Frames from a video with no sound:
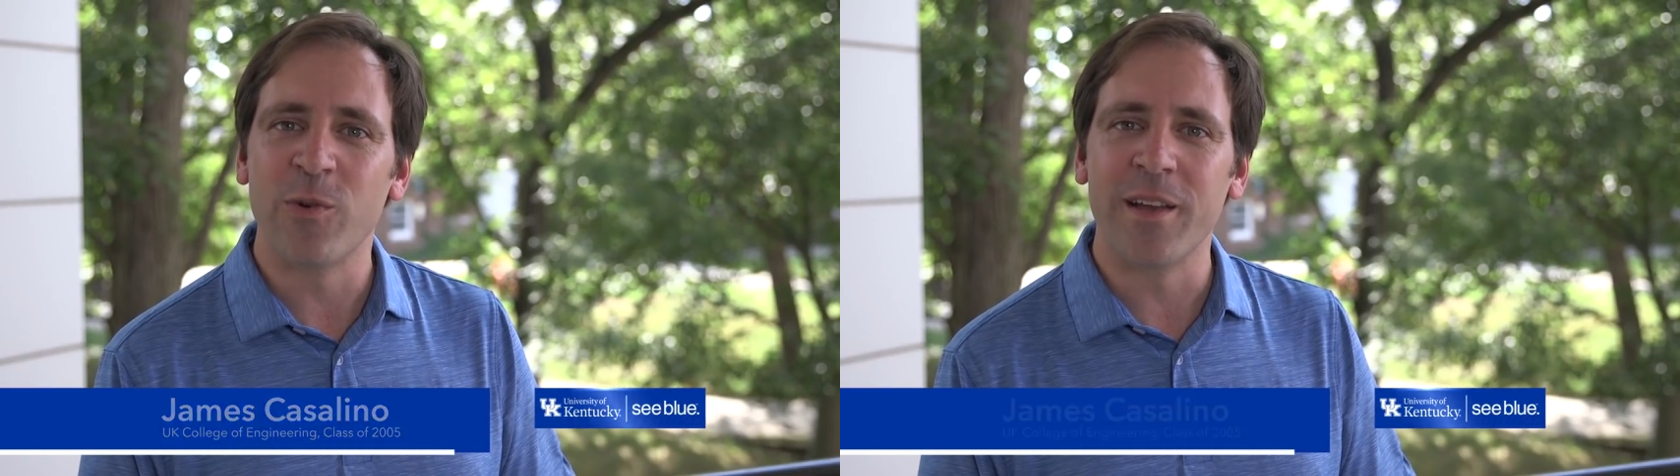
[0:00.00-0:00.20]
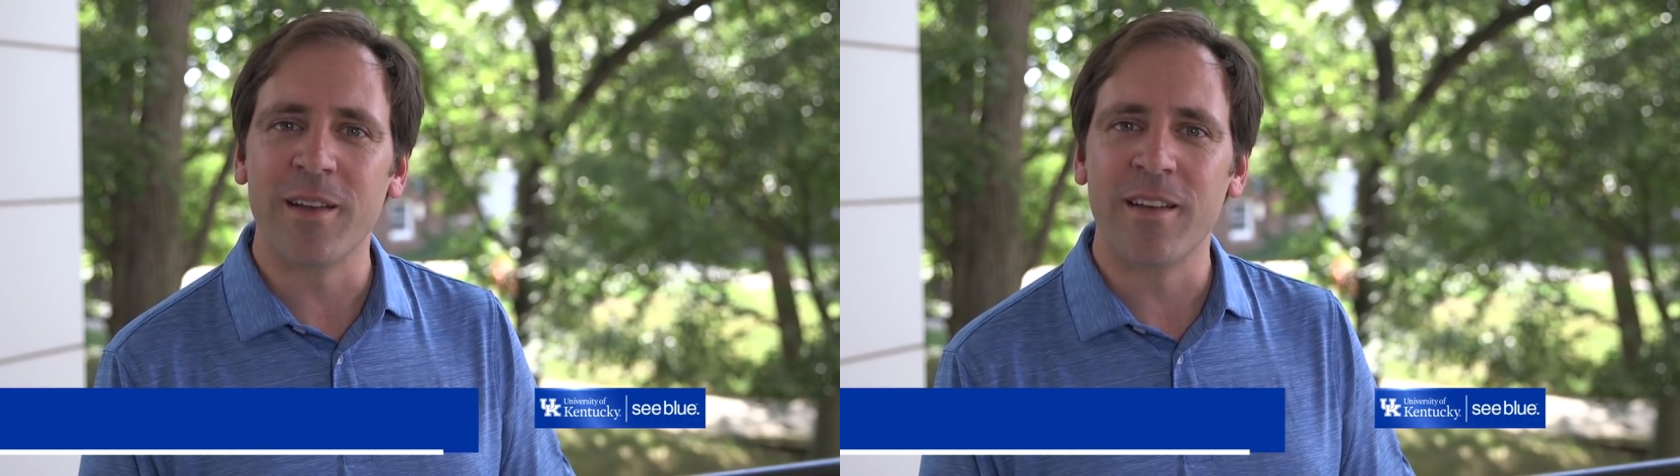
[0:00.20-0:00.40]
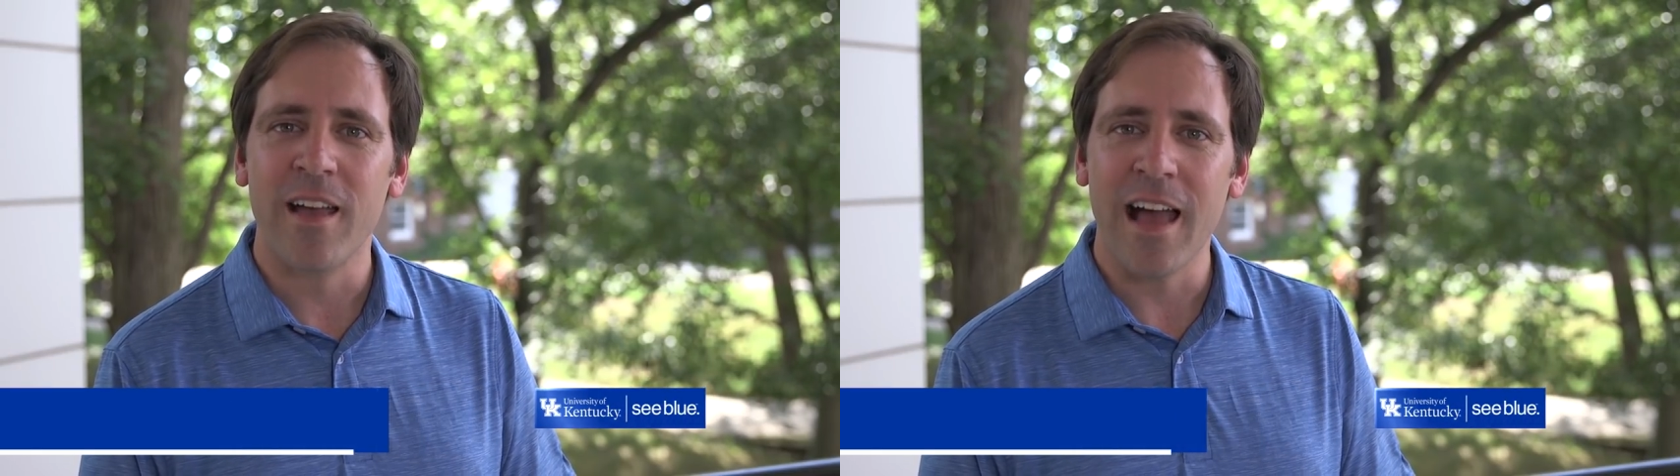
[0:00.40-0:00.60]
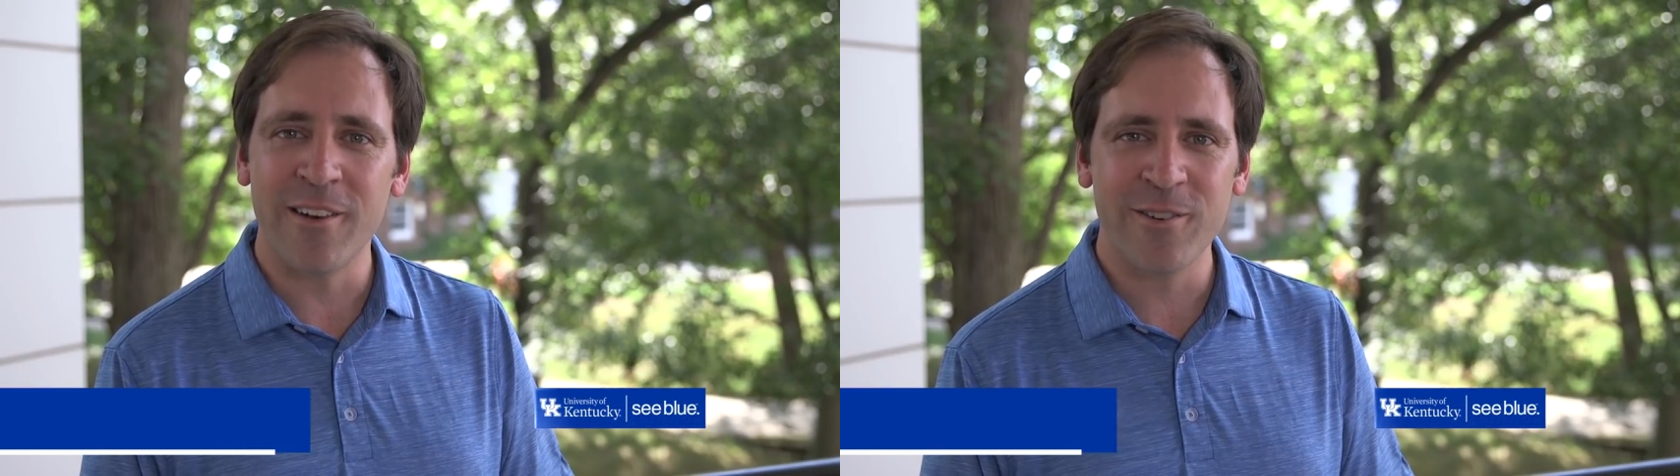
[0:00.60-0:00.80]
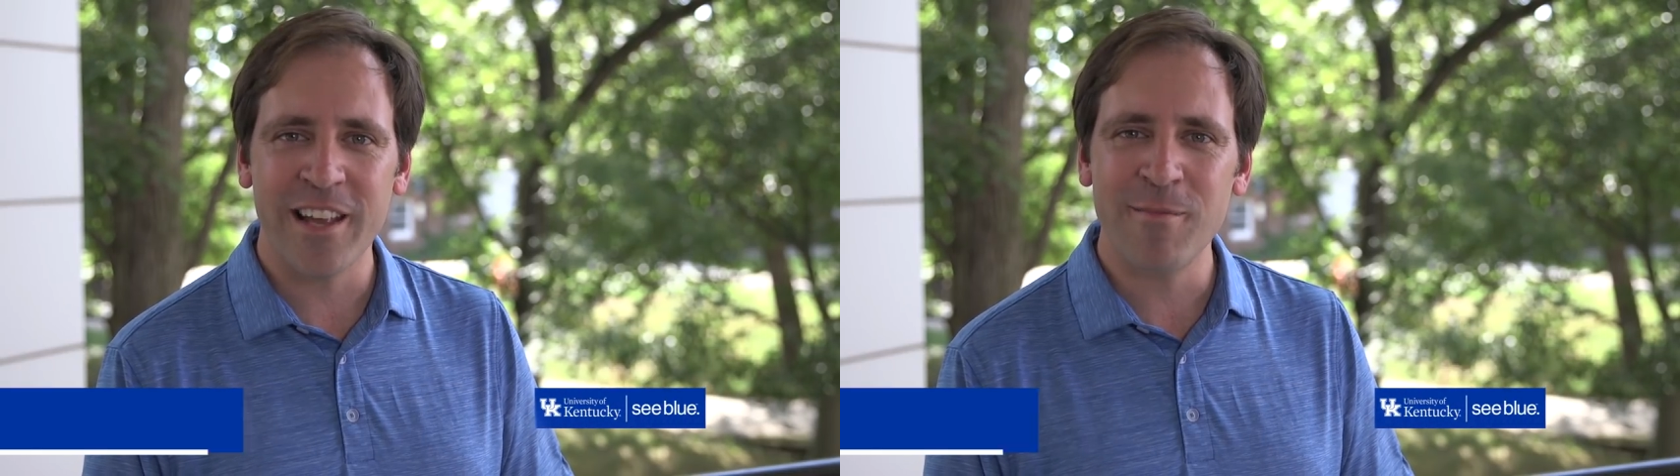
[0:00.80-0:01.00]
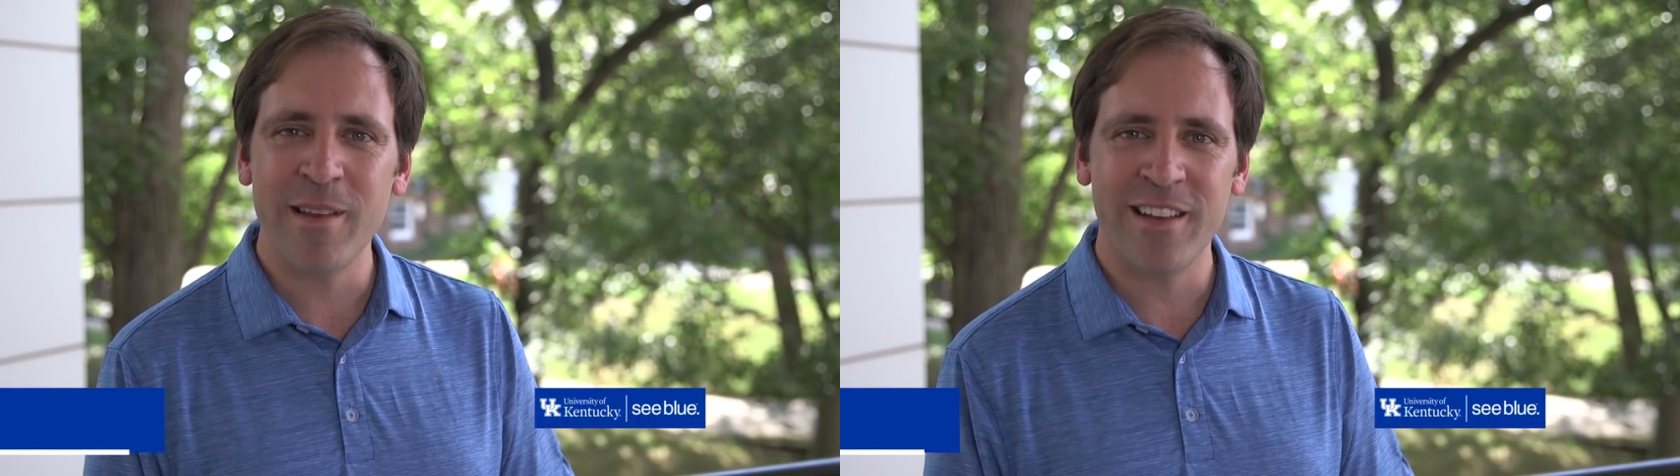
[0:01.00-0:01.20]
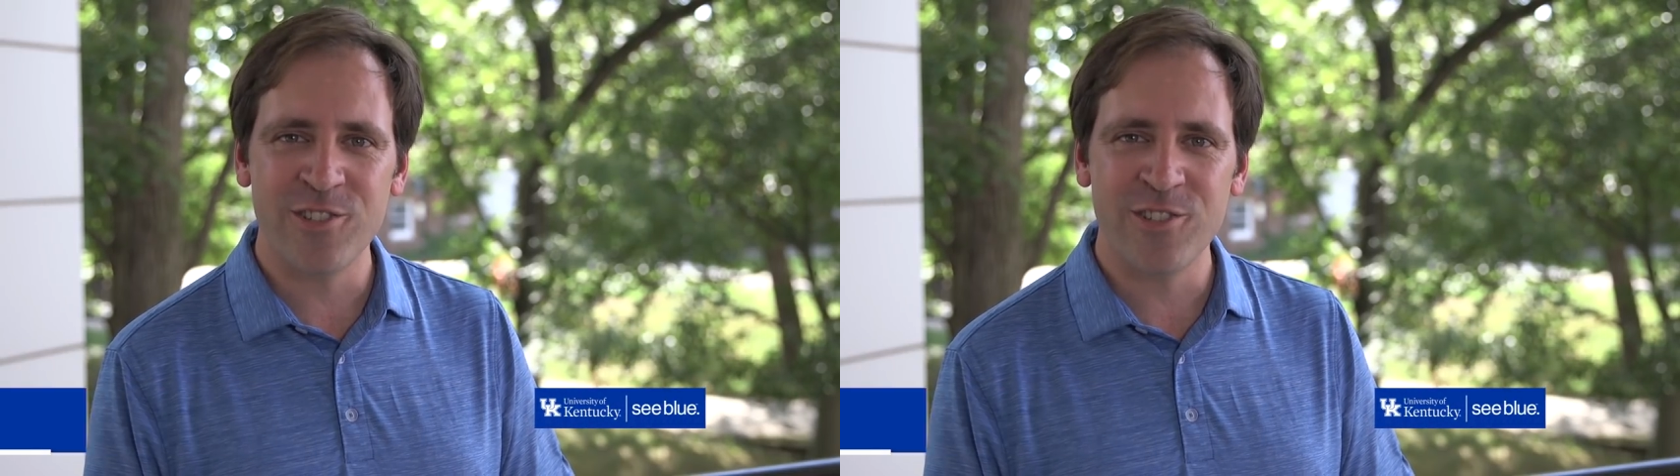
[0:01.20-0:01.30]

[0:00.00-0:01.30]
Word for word: doing entertainment